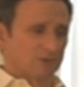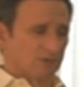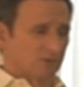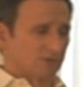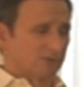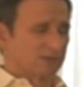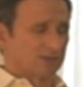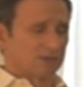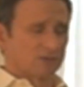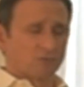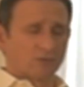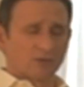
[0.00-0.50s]

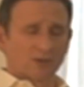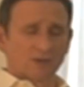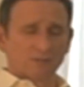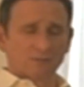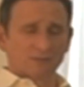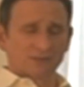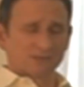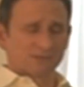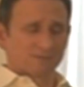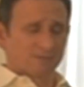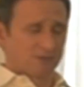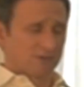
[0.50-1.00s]
And some of
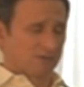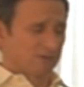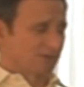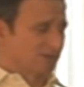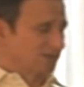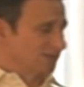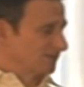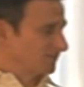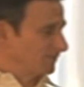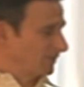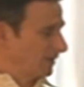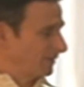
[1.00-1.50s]
those incredible
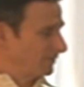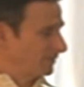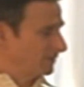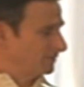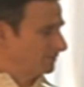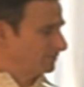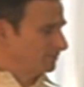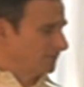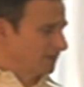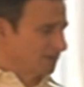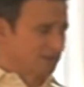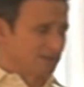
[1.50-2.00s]

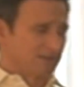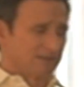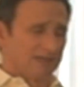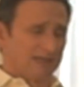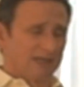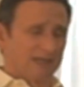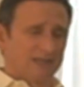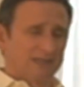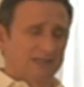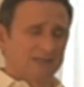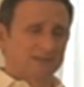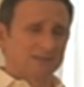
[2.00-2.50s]
experiences may be
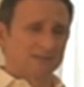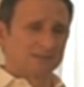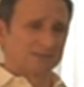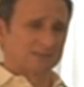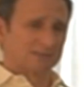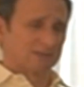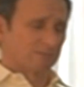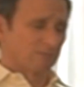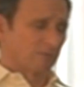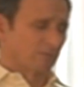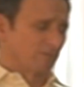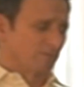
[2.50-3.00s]

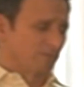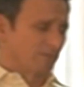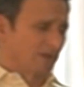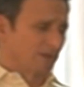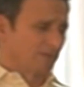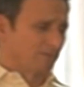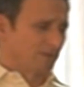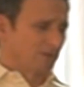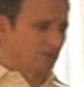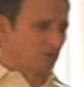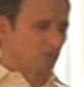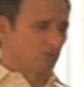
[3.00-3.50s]
mundane and
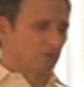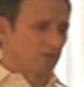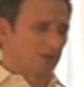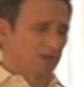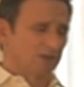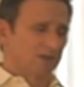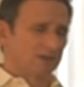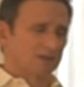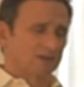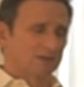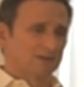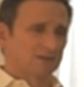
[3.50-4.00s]
some of them may
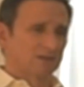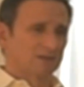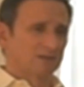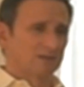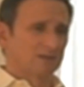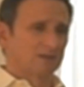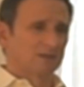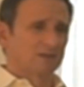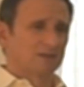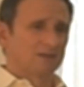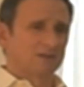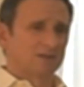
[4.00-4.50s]
be
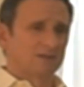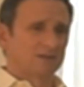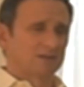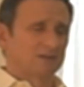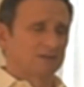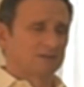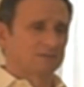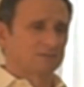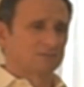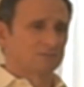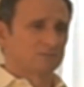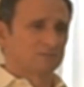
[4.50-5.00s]
unique.
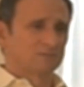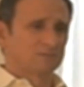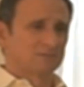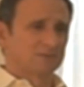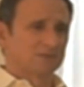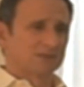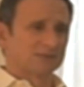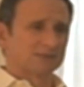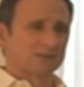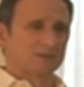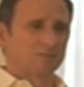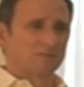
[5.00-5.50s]

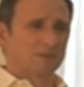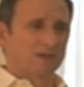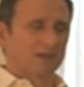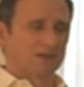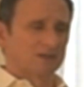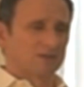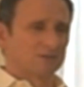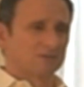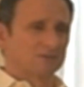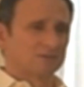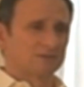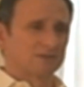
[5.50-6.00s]

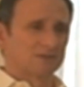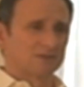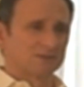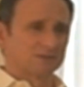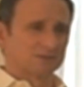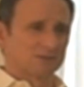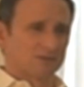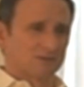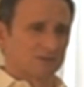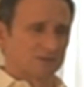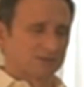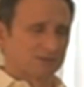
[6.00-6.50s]
Doesn't
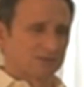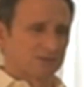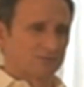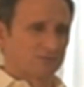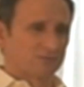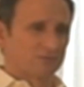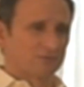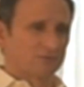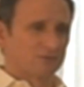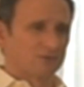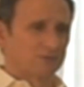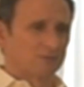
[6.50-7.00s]
matter, as
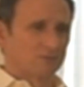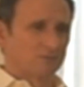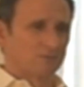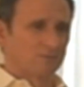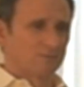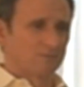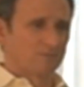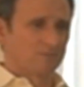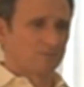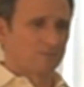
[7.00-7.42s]
long as they're for